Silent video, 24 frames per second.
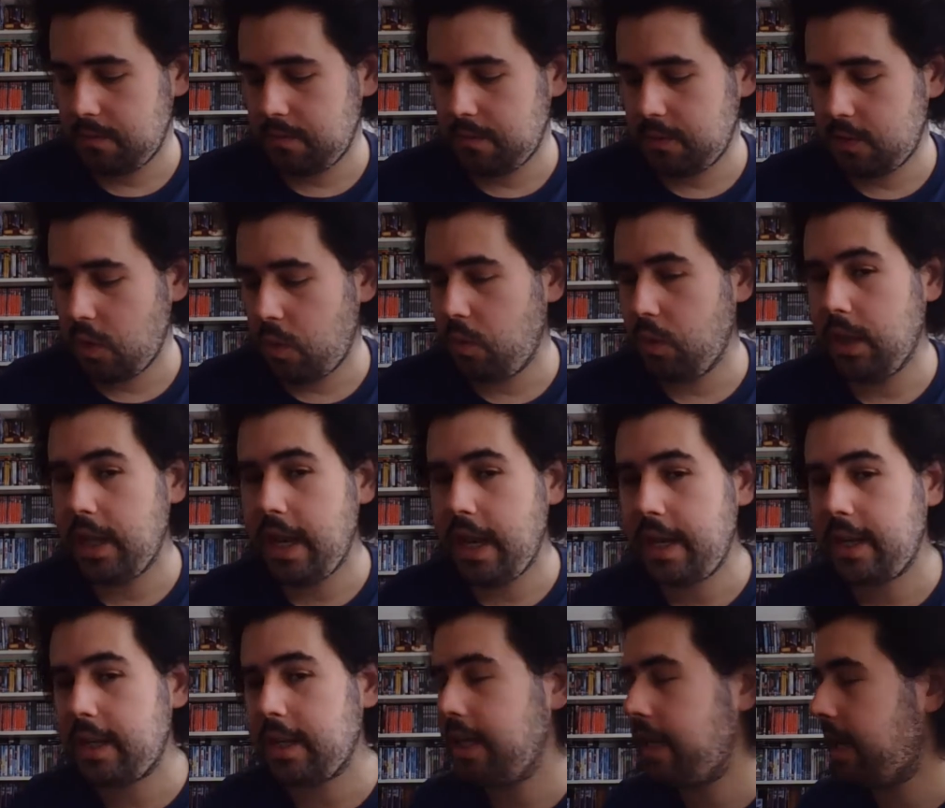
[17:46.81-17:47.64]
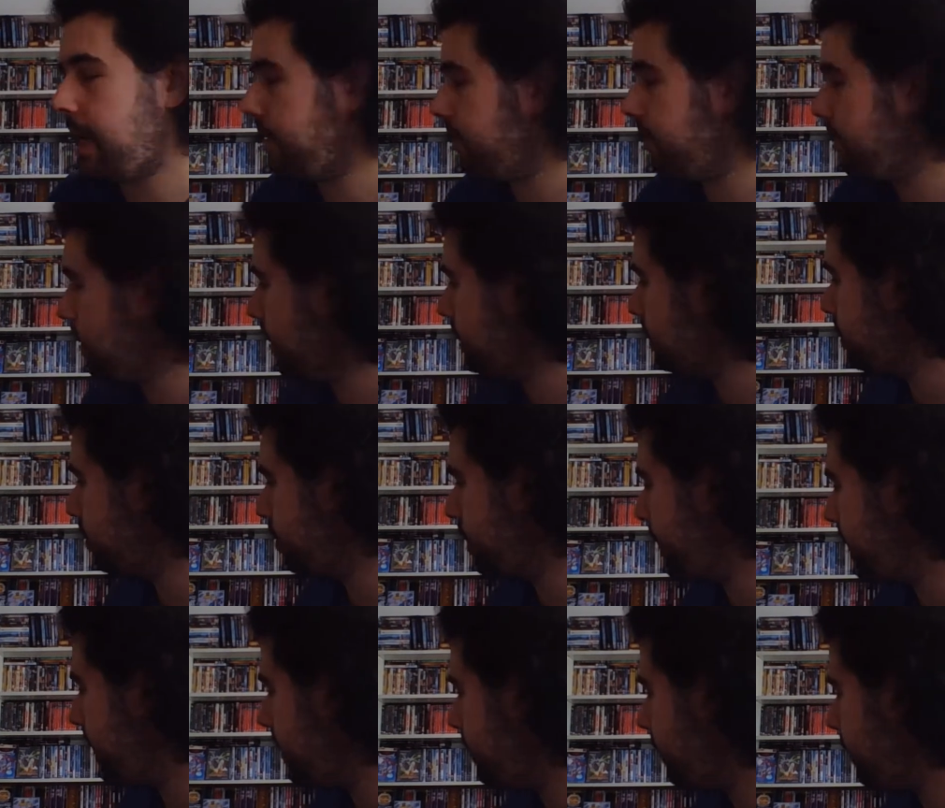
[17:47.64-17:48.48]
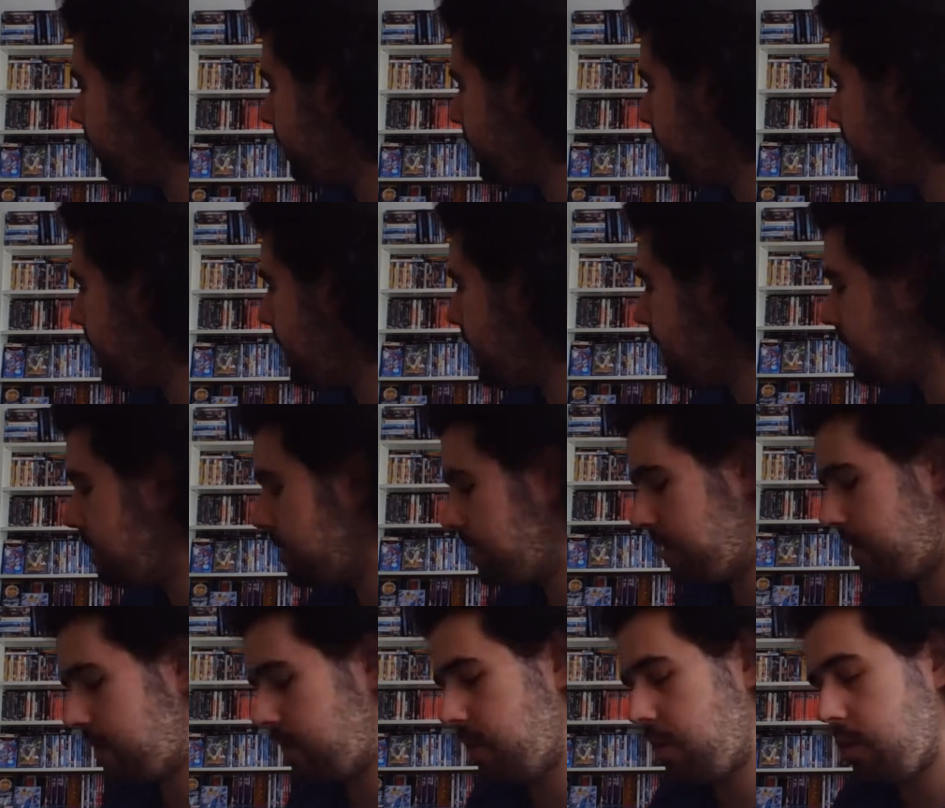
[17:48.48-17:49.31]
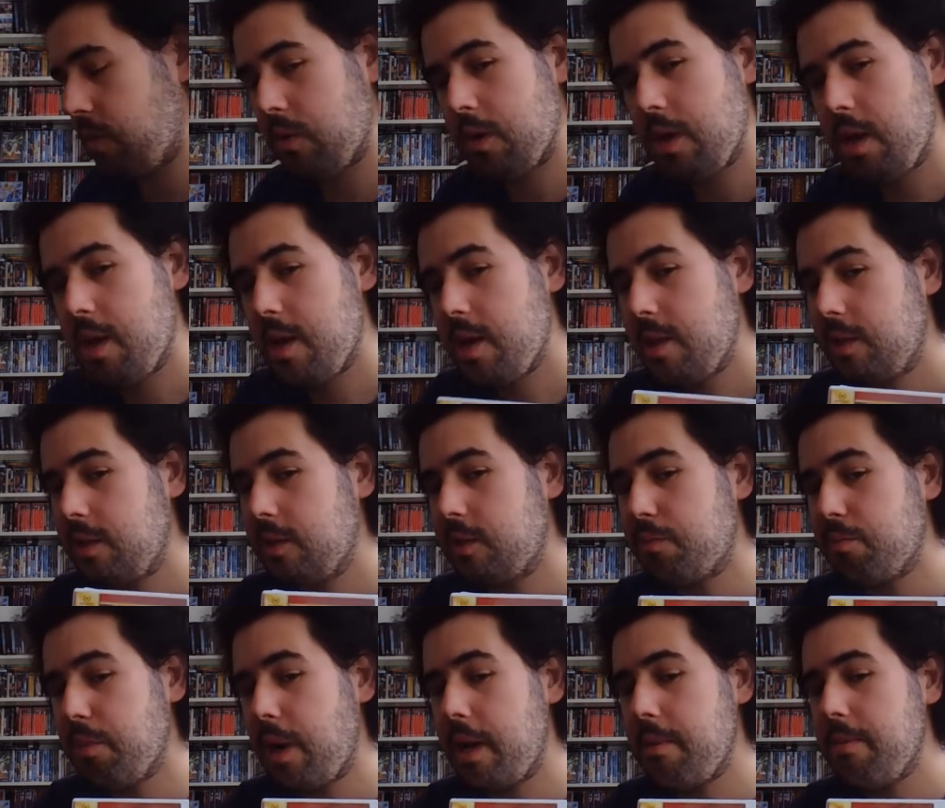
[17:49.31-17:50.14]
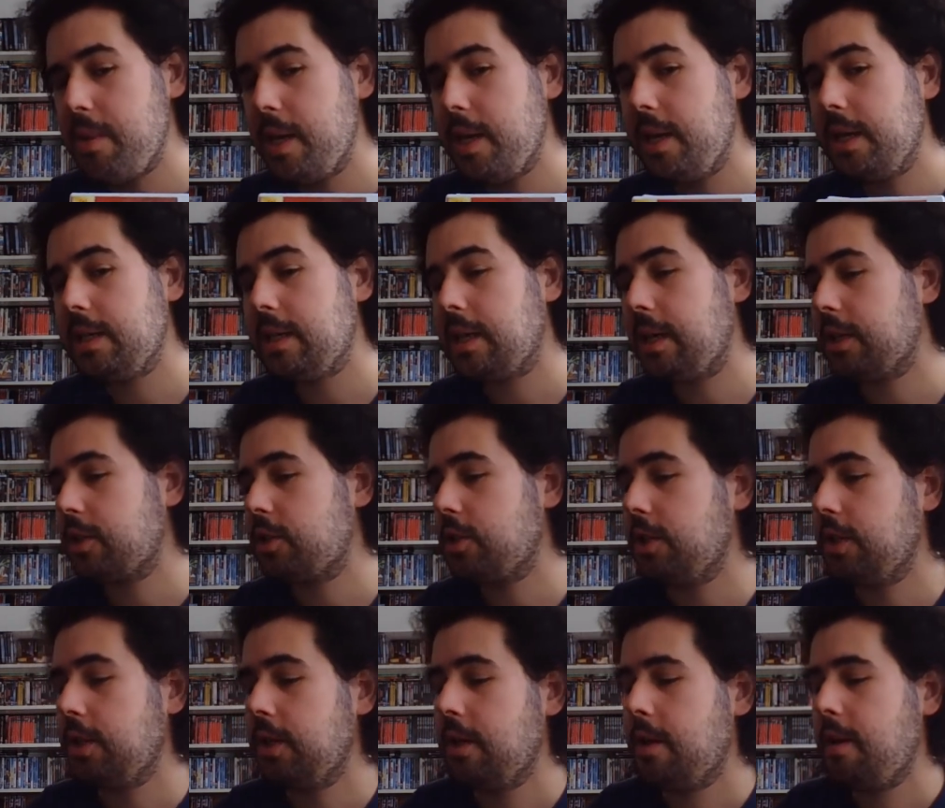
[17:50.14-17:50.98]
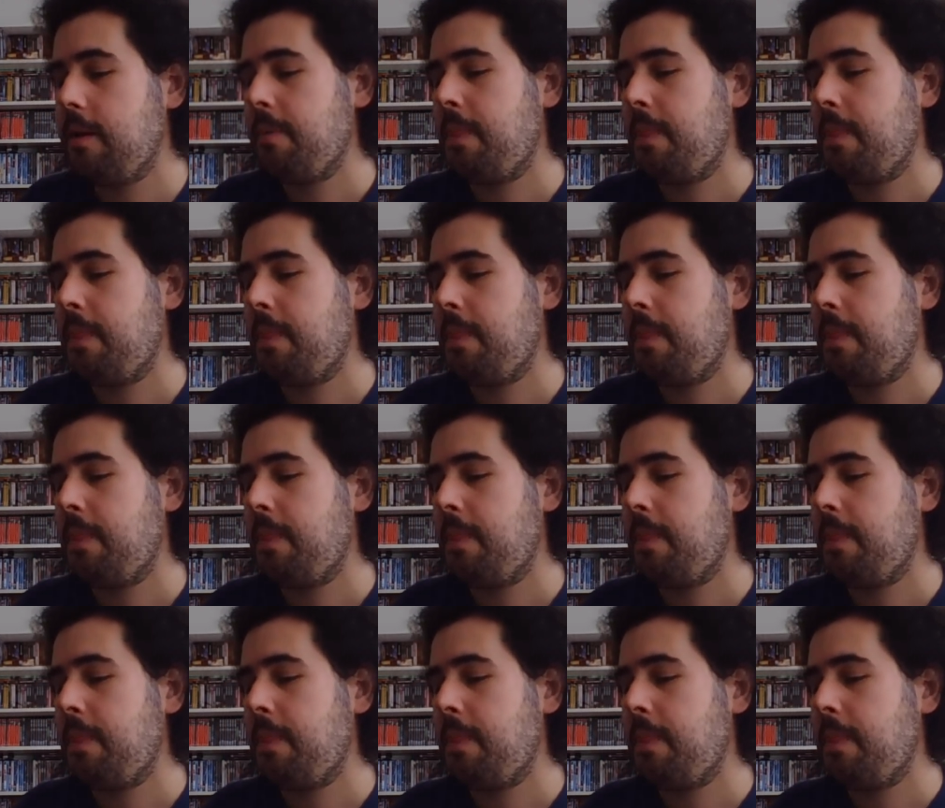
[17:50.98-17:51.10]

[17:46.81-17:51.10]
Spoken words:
So lately I'm not playing the 3DS, so this might be it actually.